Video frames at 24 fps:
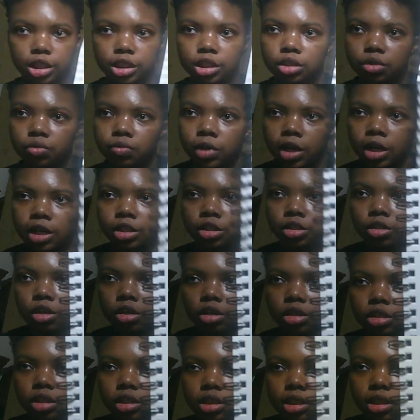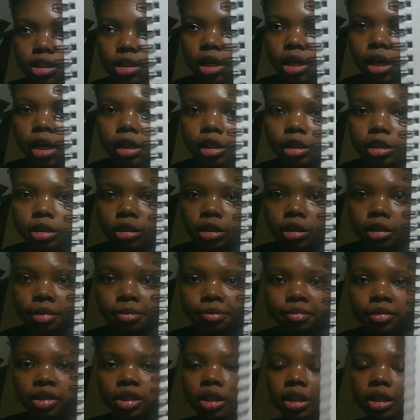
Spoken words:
This is when I started designing him.